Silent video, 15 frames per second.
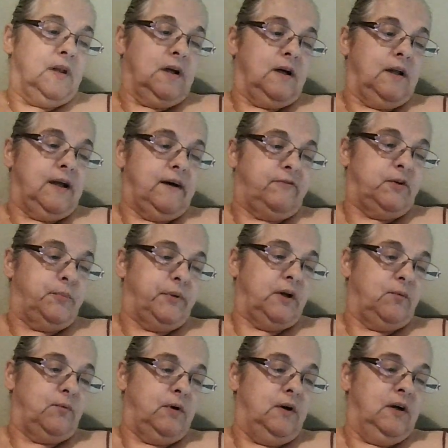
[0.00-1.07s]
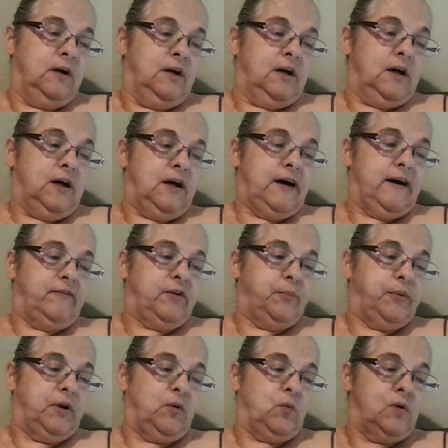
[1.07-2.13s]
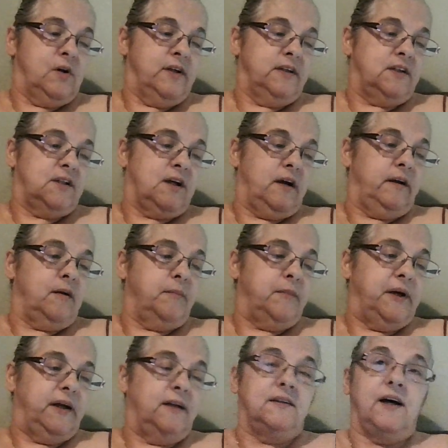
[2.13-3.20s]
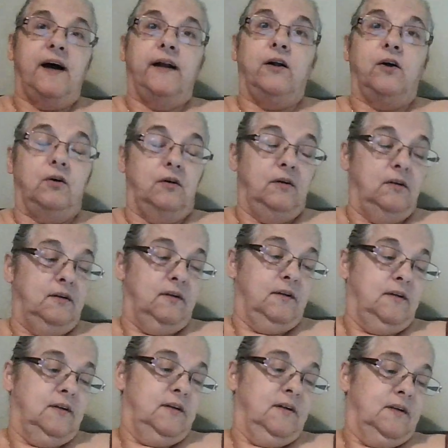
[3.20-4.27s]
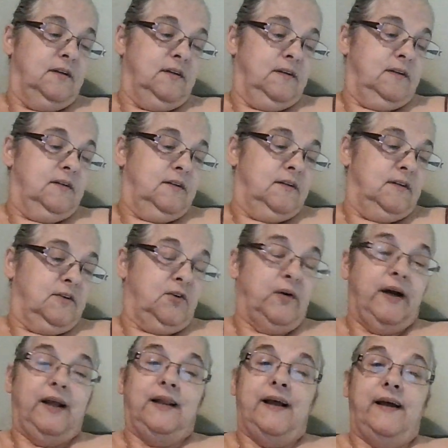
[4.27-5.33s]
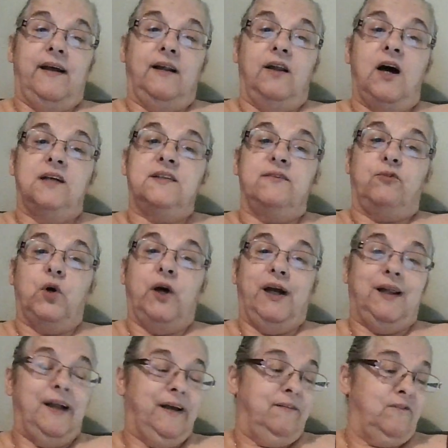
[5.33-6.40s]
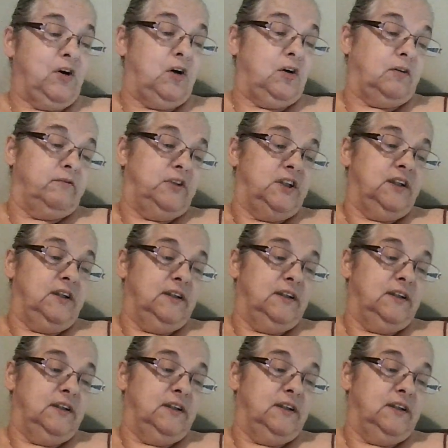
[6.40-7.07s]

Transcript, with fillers: I'll have to put a I'll have to put a warning sign on my title crinkling, lots of crinkling involved.